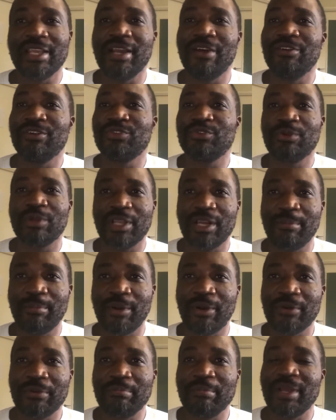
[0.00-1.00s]
I was talking
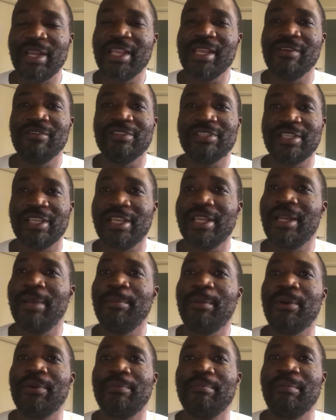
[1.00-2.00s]
about money. I was thinking
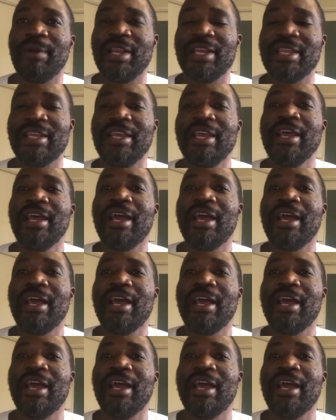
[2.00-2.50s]
about money.